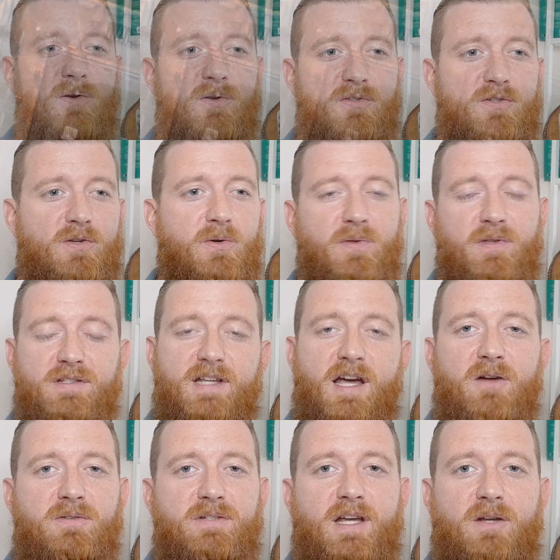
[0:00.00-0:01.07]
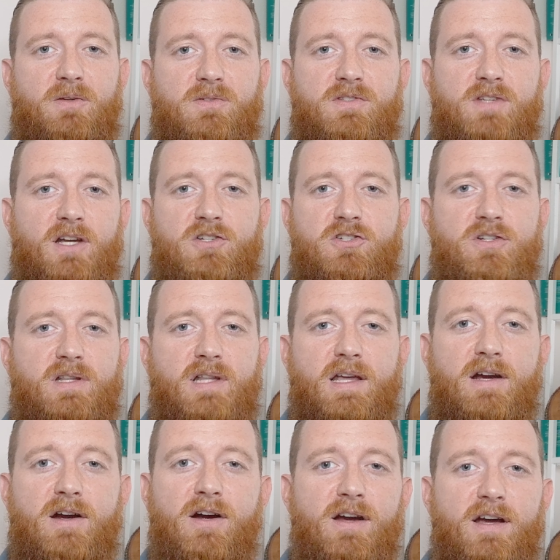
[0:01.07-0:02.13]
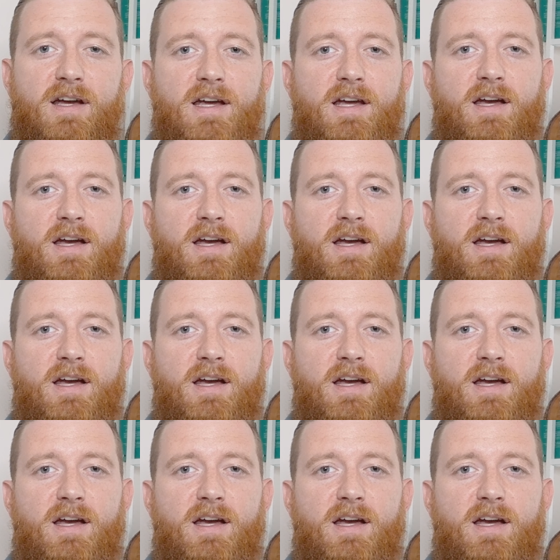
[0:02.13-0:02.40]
also the downtown section there.